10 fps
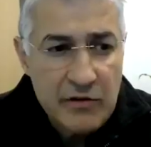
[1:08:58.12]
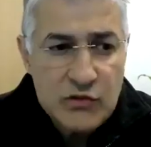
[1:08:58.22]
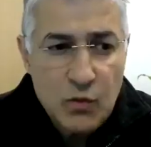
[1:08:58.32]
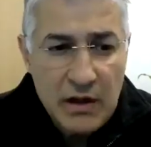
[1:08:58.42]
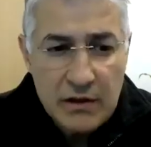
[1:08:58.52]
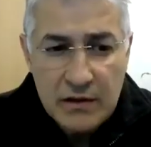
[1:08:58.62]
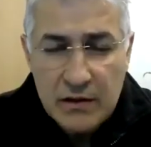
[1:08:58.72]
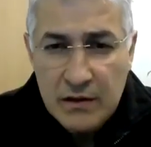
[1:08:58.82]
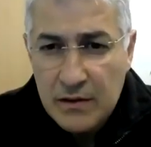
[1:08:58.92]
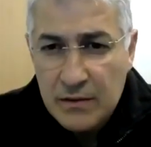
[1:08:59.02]
sure how much
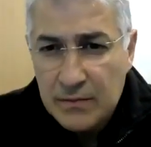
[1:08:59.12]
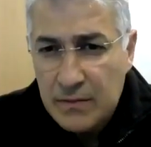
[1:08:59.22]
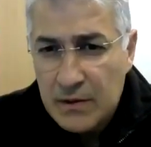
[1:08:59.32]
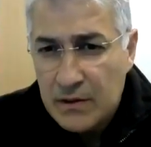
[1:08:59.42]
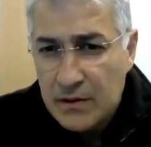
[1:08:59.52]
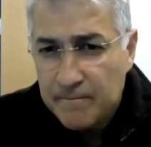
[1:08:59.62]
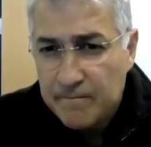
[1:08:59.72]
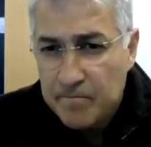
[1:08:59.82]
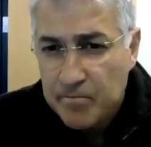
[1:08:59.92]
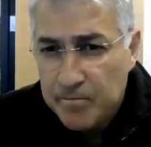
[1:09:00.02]
leverage the US
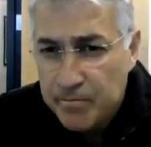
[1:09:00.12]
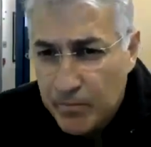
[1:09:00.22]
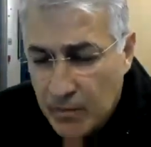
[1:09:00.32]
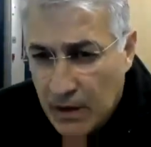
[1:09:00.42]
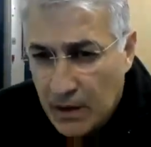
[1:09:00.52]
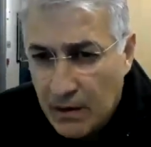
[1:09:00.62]
has over